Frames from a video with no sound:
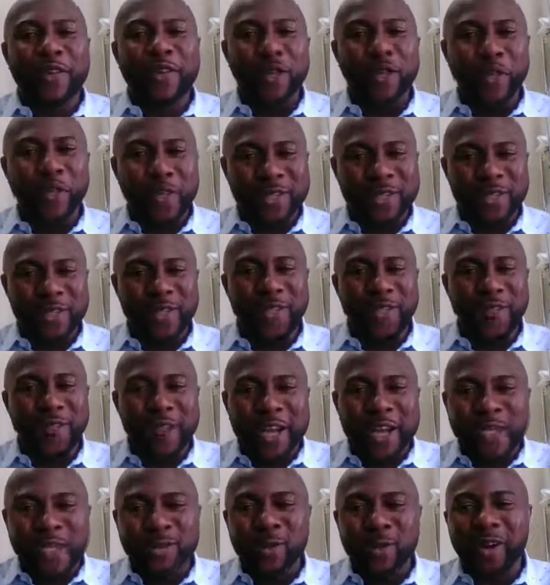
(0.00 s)
any question on
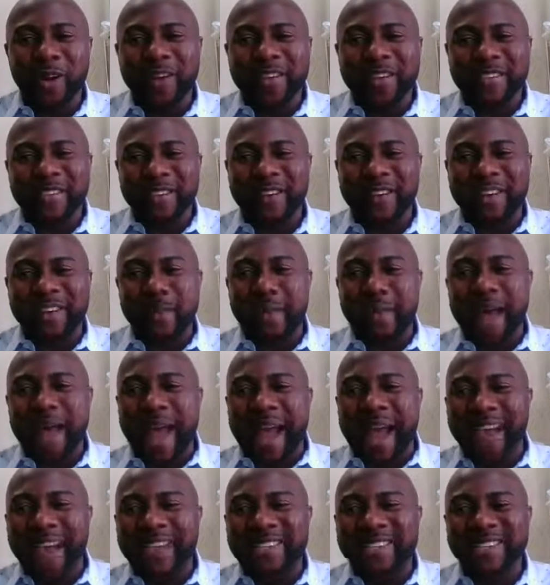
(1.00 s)
Facebook or on Instagram.
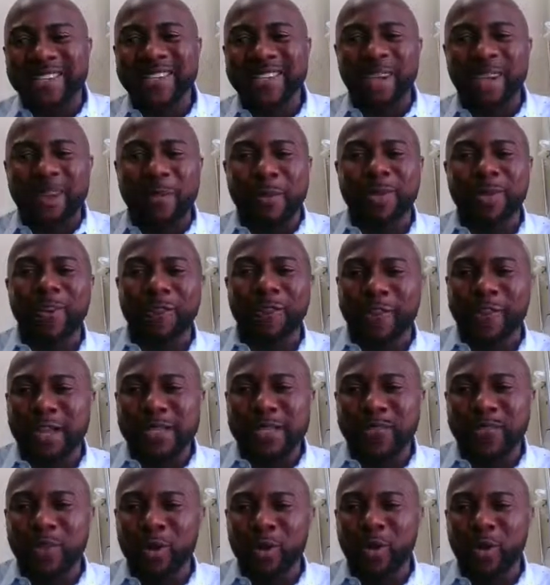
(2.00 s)
I can see a comment on
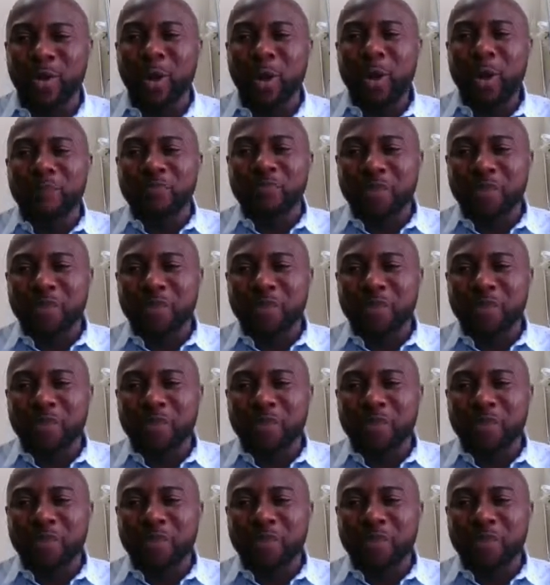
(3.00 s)
Facebook.